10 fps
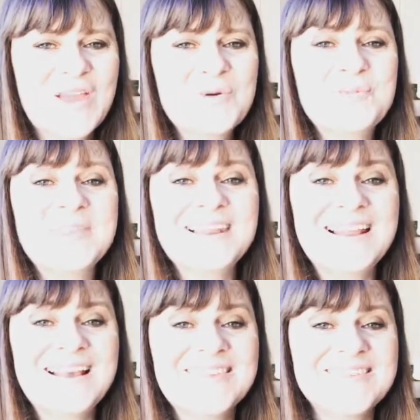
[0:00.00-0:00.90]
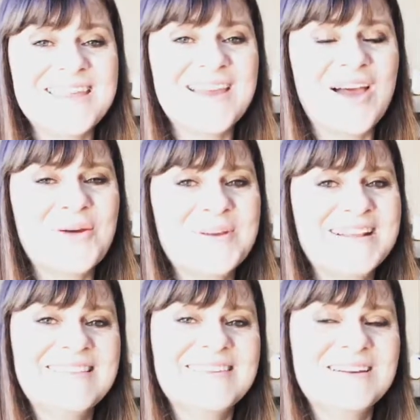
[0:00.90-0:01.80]
would be the last thing I would
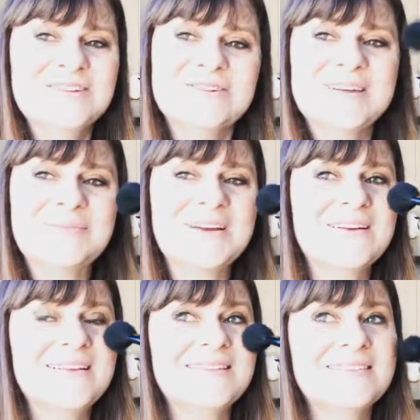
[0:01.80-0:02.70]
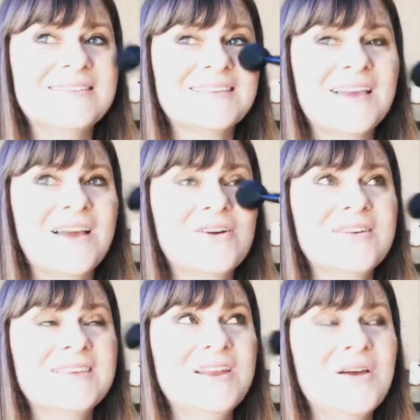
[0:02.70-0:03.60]
consider doing, because, of
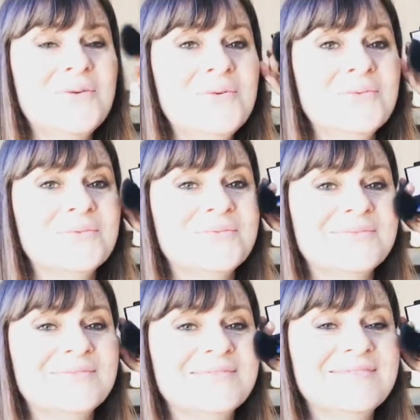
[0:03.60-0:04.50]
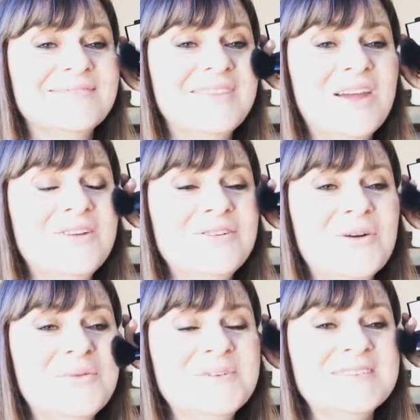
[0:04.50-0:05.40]
course, you know, no
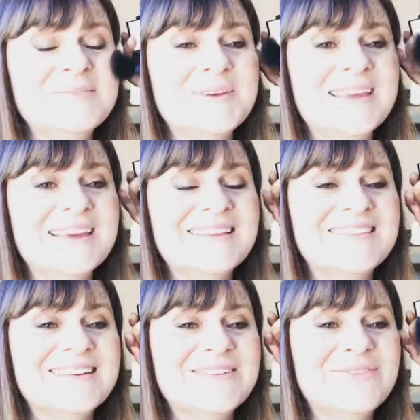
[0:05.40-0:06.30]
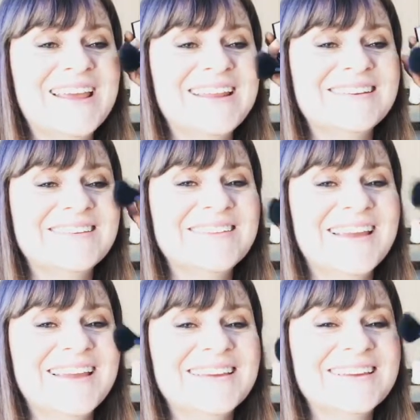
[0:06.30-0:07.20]
one wants to be considered vain, do
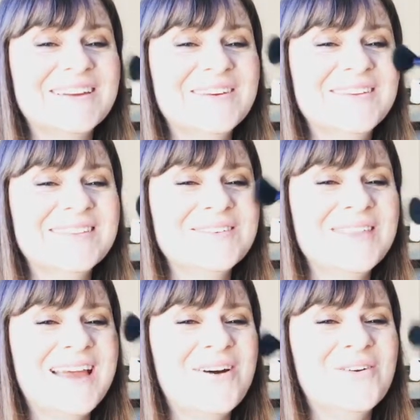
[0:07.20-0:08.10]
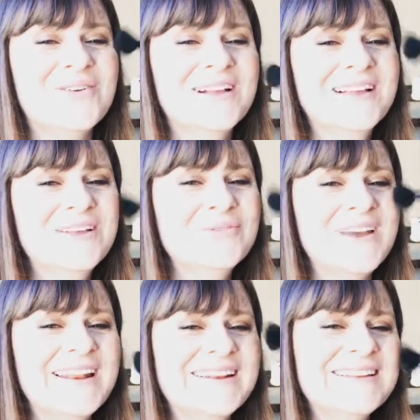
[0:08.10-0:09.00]
they? You know, it's all that whole
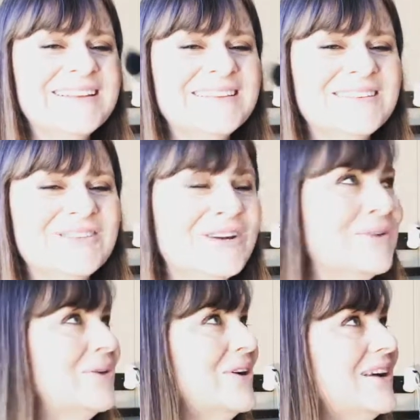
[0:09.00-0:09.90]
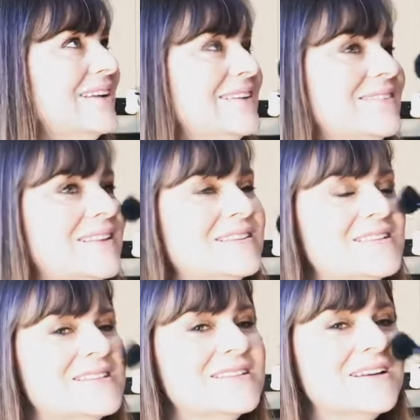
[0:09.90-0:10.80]
vanity and dirty word and all that
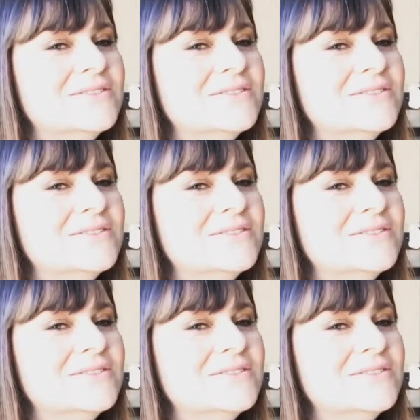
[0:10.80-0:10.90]
sort of stuff.